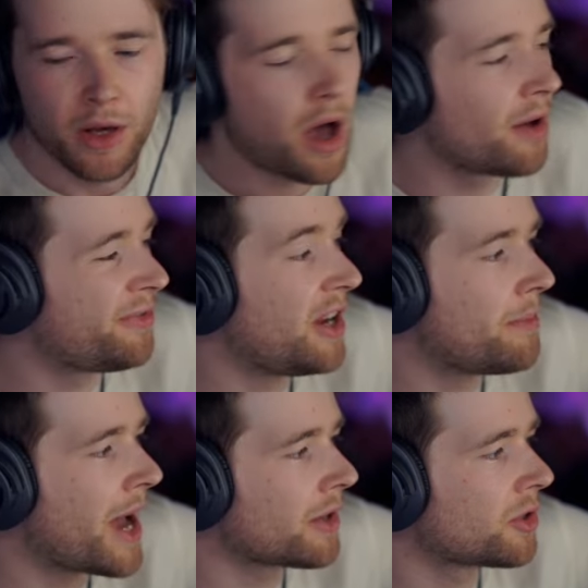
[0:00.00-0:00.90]
uh,
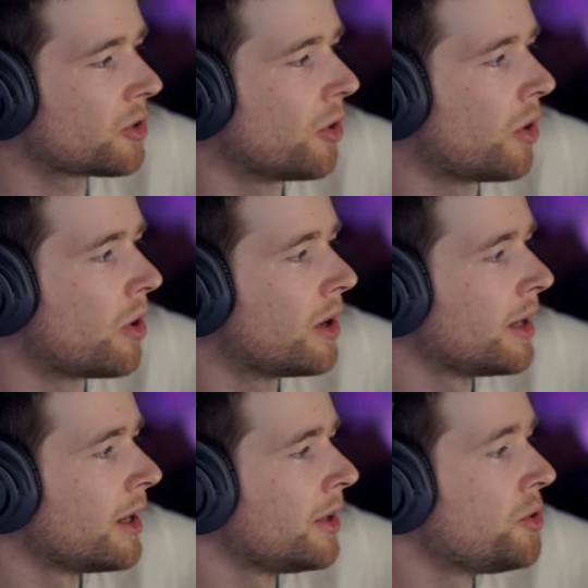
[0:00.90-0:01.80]
feedback score.
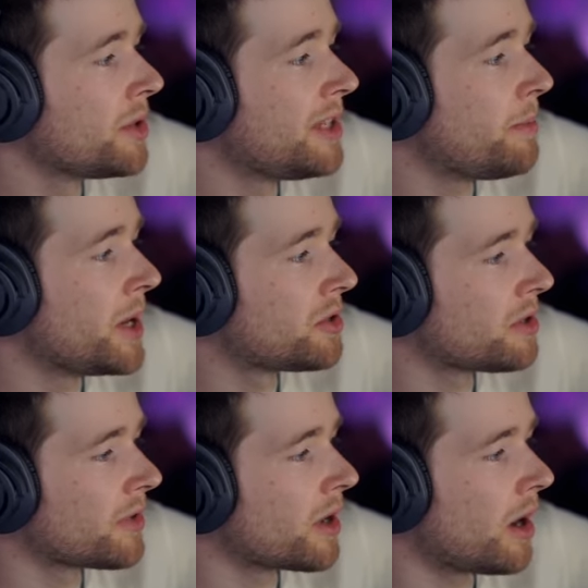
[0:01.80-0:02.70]
You can see pictures
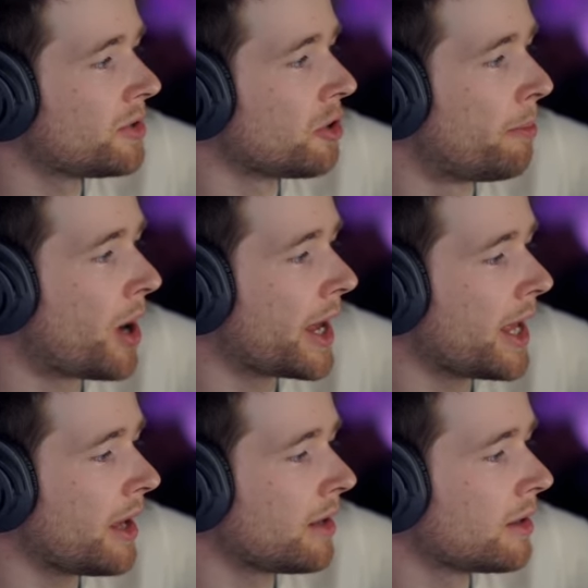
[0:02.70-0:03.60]
of the cards you're
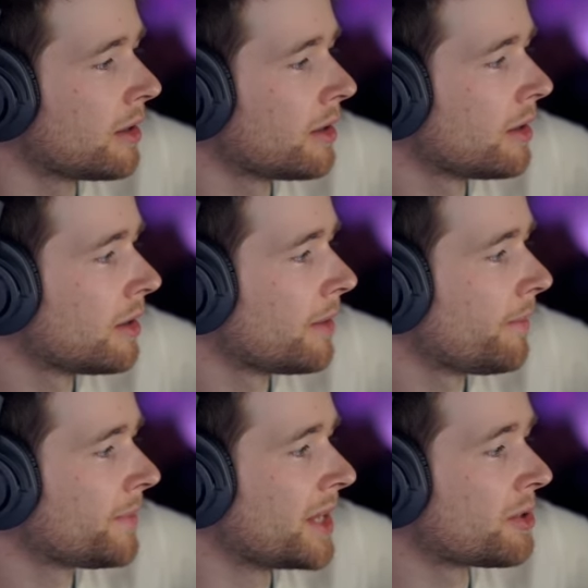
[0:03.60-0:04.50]
buying.
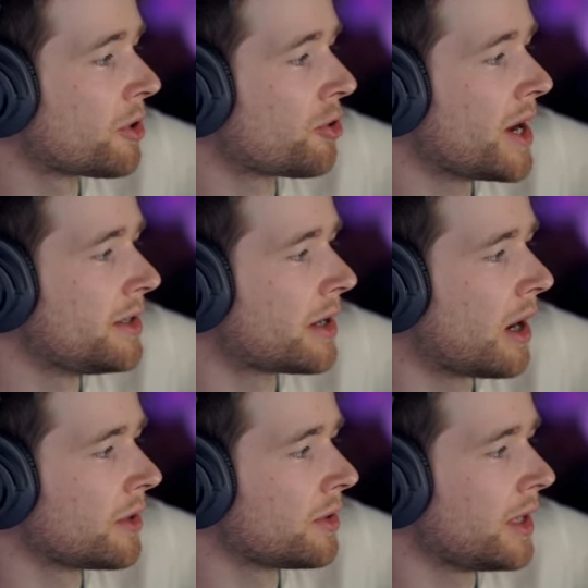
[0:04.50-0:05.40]
And there's some crazy
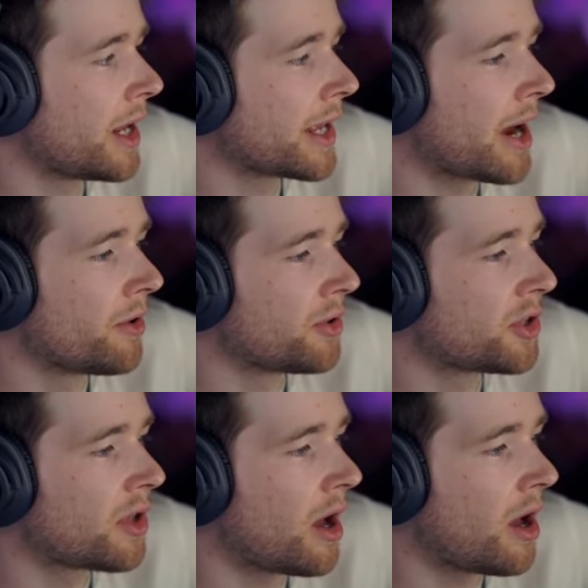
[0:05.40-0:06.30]
cards on it, like Gyarados
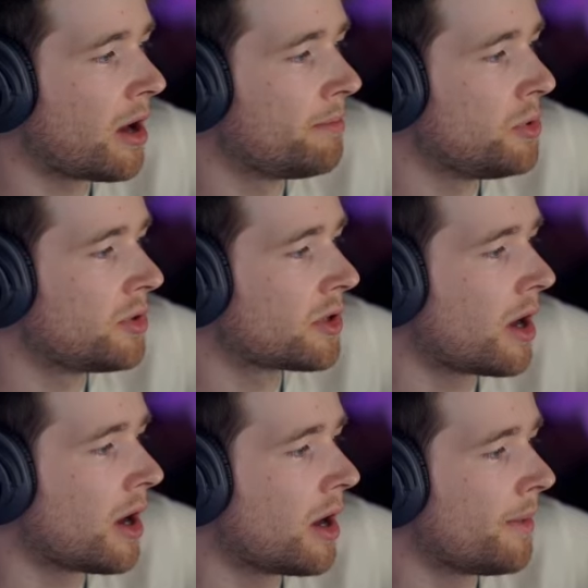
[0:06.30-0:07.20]
Star, Mew
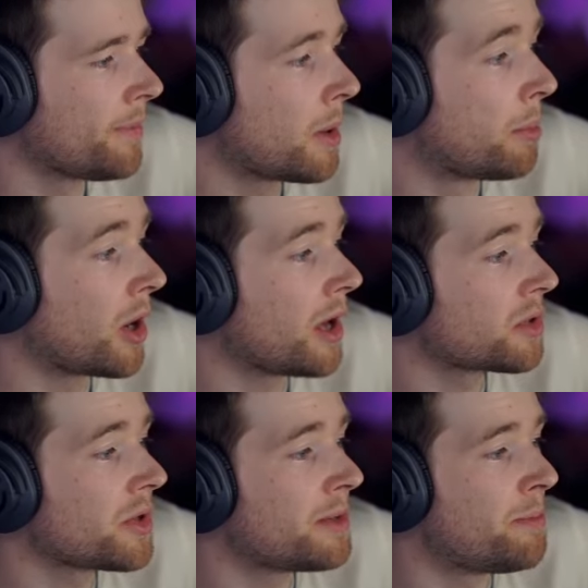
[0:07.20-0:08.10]
Star,
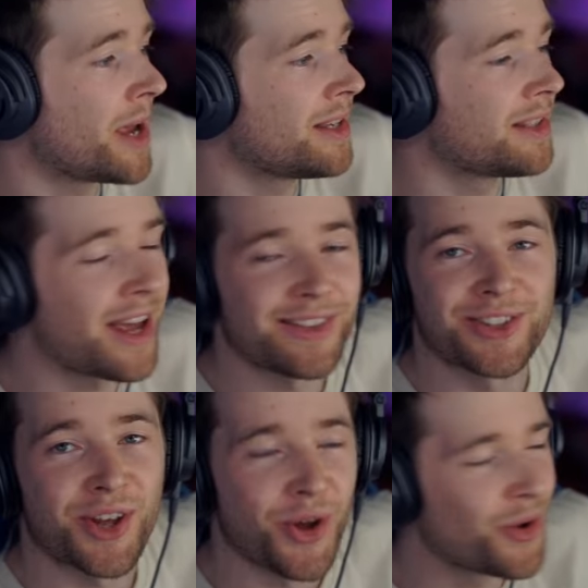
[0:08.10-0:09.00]
Blastoise Base Set
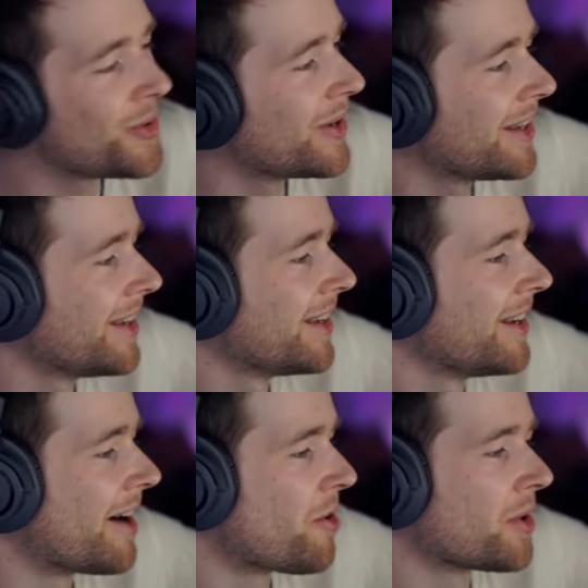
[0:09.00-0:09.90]
2.
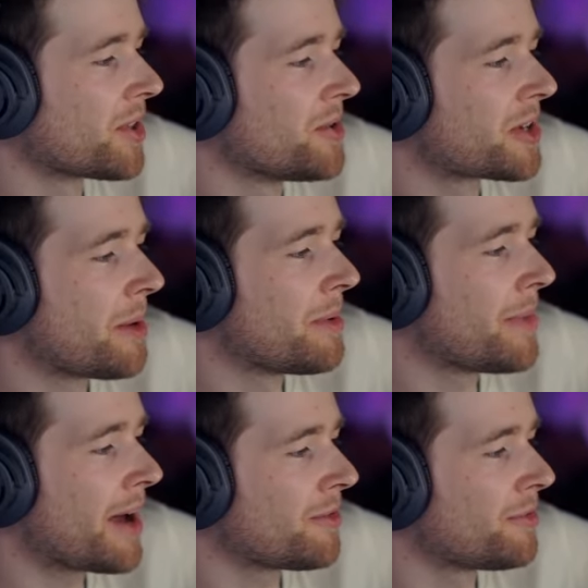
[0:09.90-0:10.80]
I got one of those coming
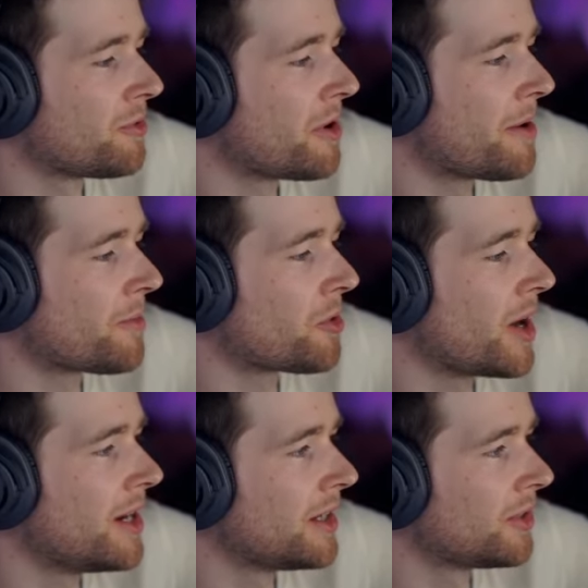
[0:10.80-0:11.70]
back for um, grading